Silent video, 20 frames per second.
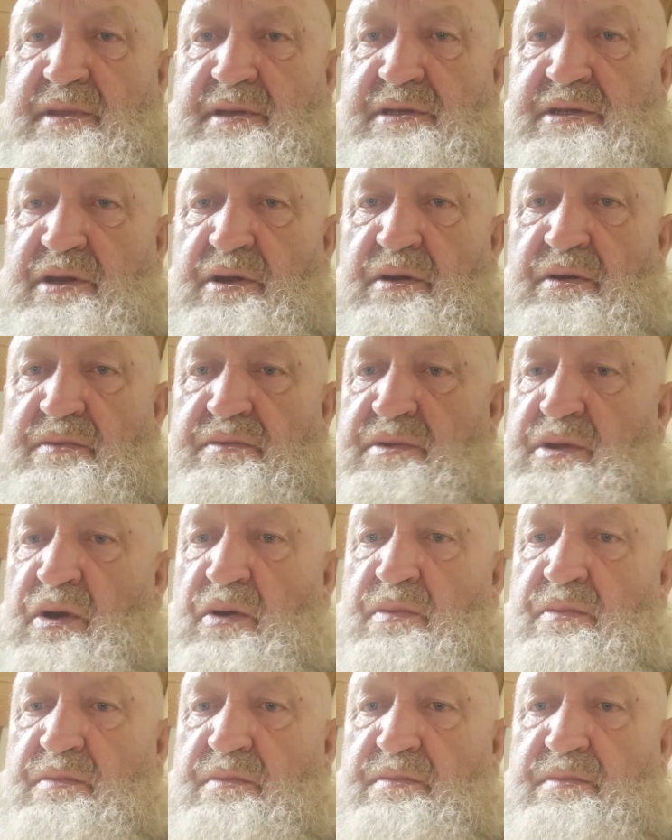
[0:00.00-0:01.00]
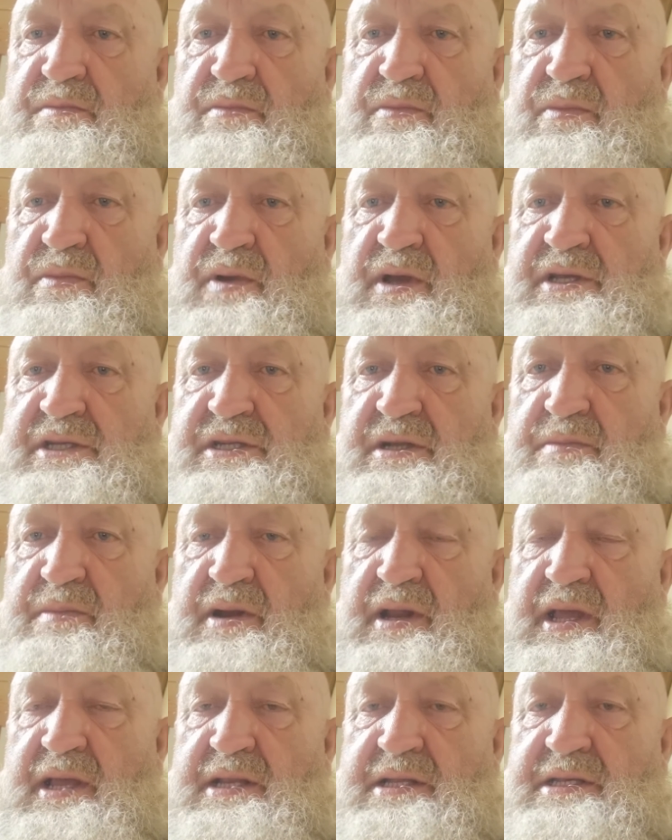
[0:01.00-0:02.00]
So don't waste a
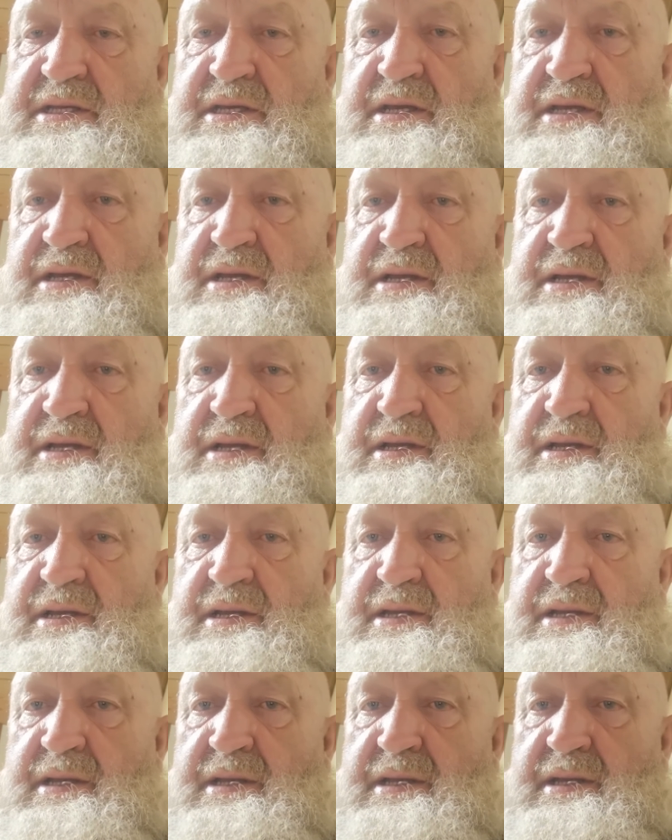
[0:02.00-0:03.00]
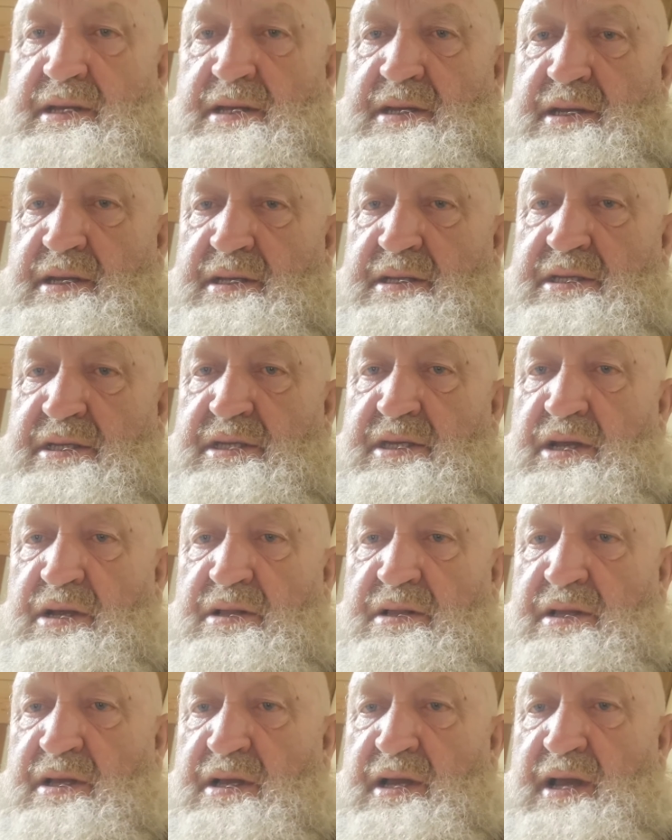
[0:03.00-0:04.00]
minute. It's
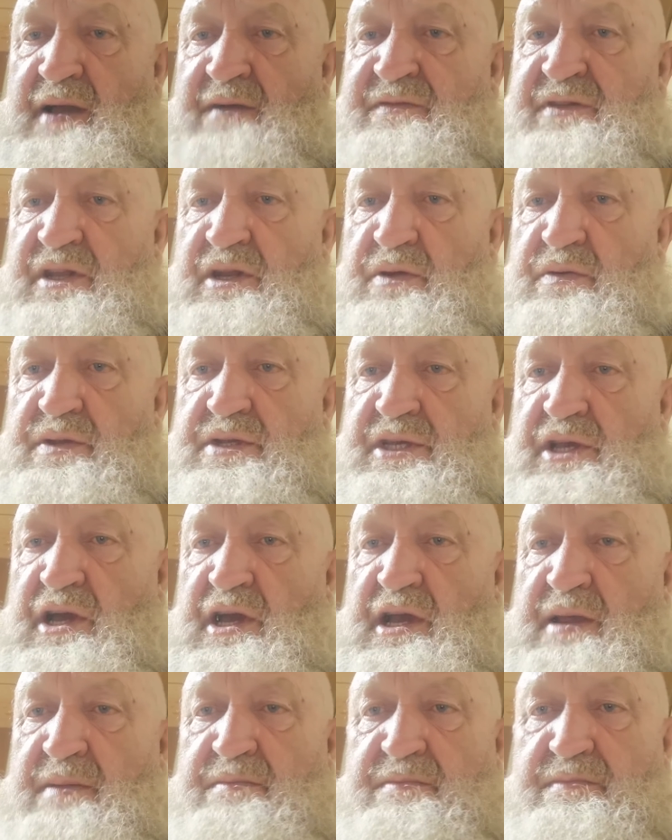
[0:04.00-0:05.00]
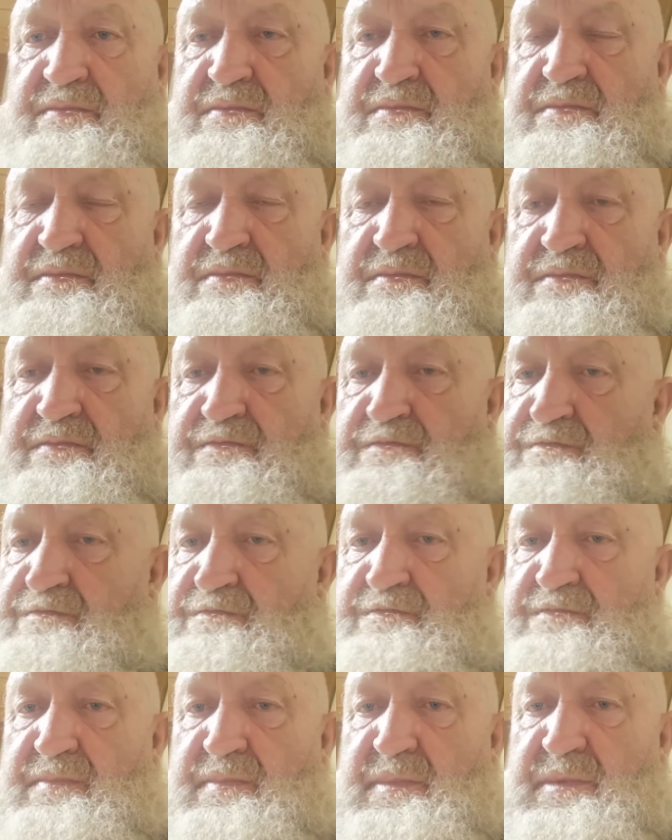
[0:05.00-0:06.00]
still afternoon time.
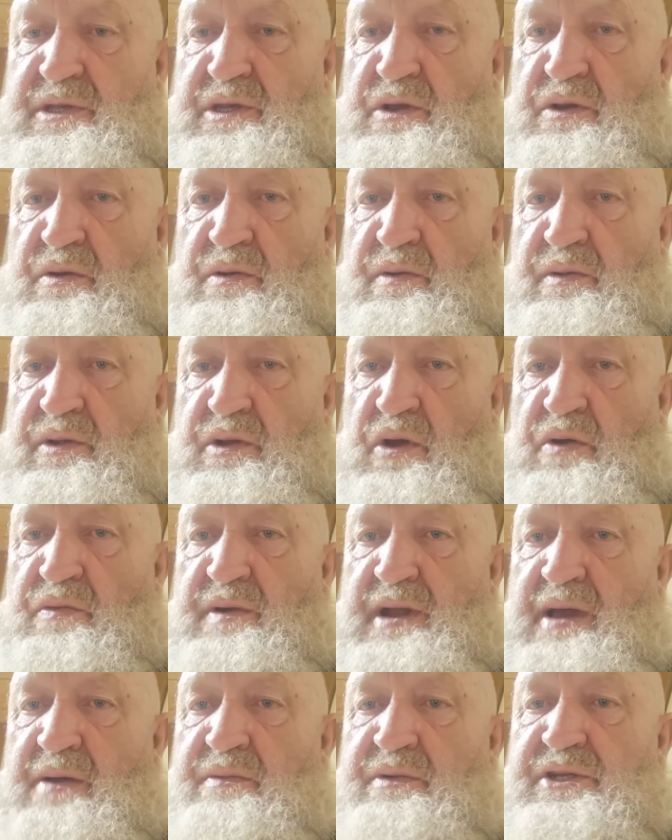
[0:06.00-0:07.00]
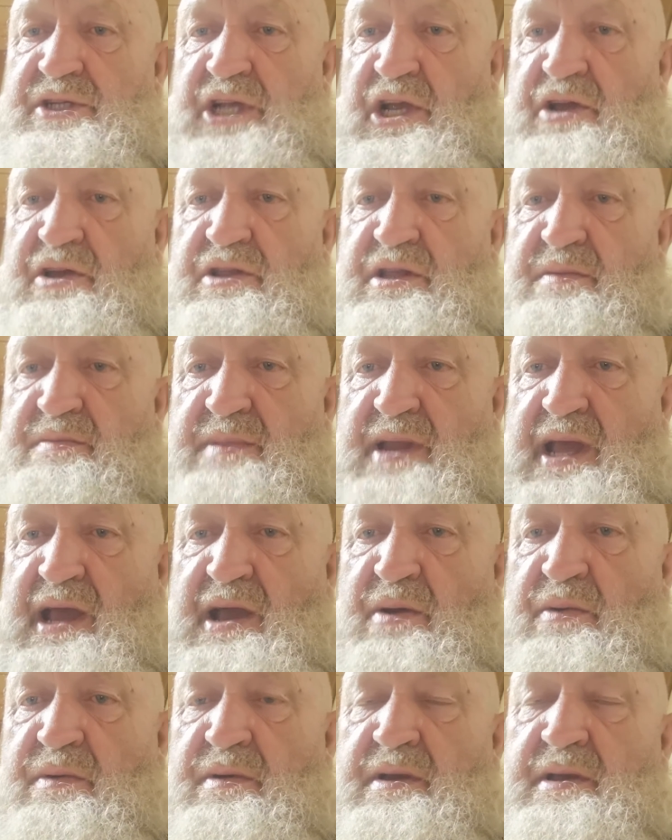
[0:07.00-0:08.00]
So go around, check on them
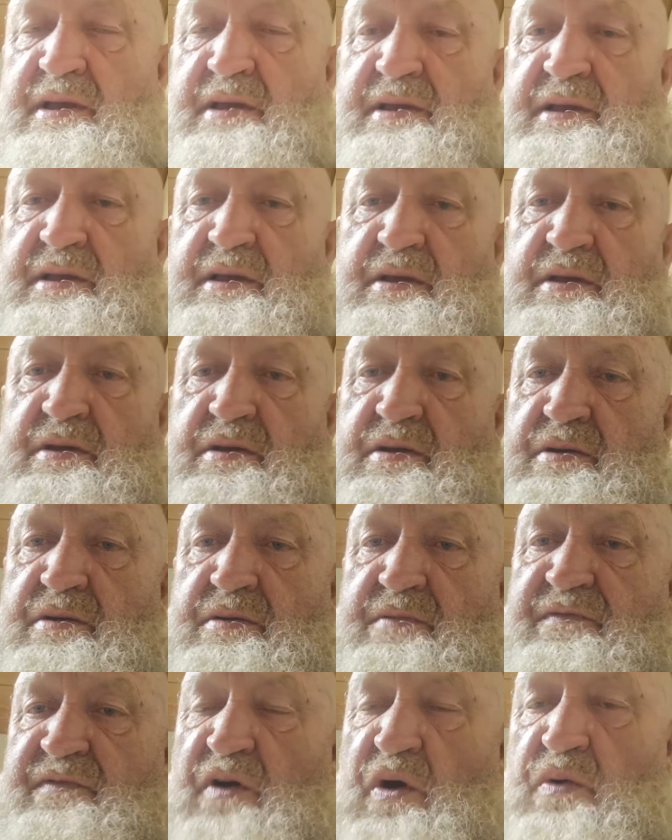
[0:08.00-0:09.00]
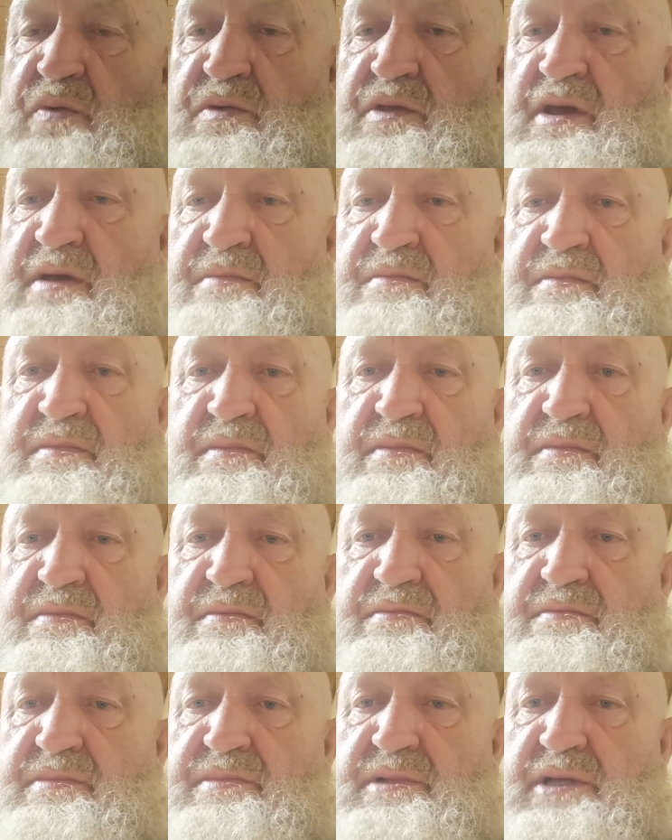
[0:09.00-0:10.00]
now. Phone them,
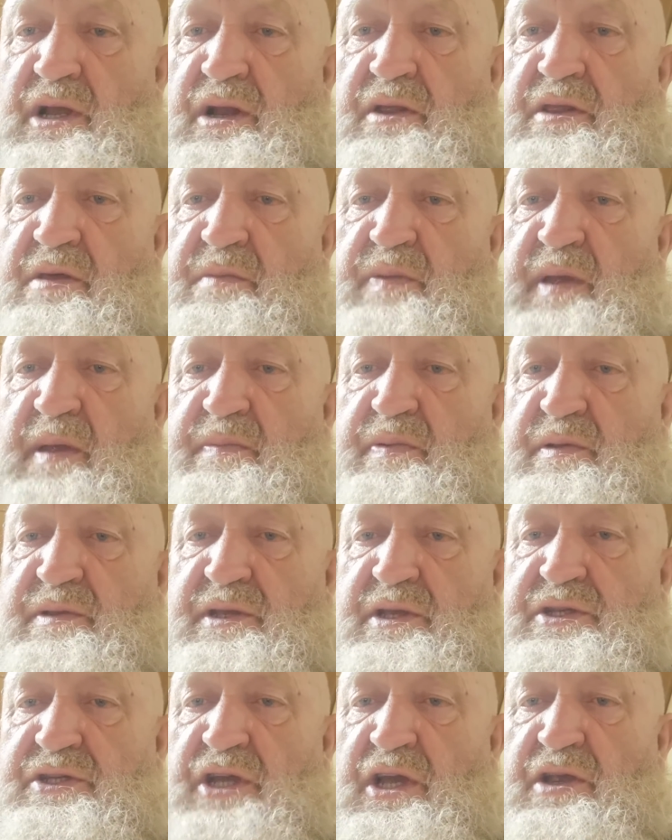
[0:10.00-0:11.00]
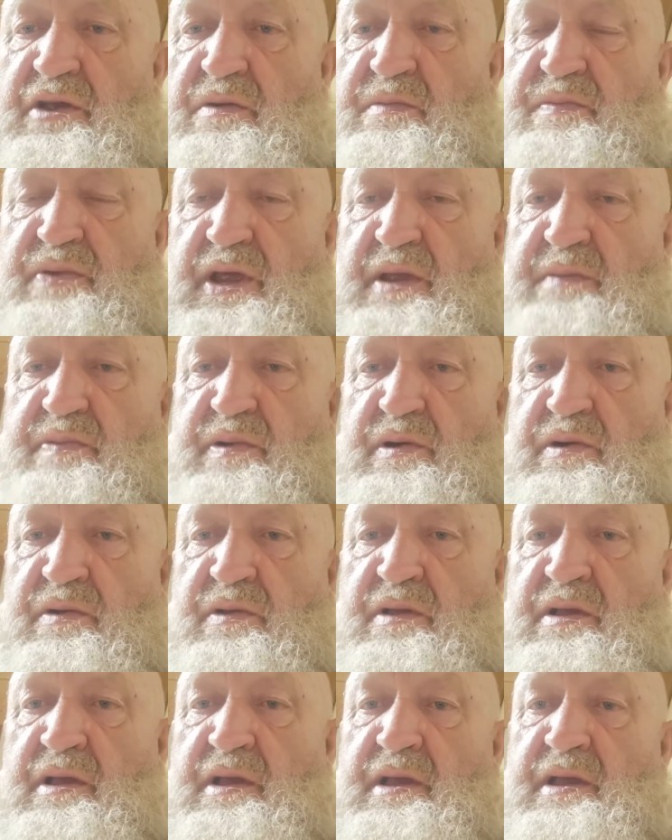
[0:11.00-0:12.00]
tell other people to check on people.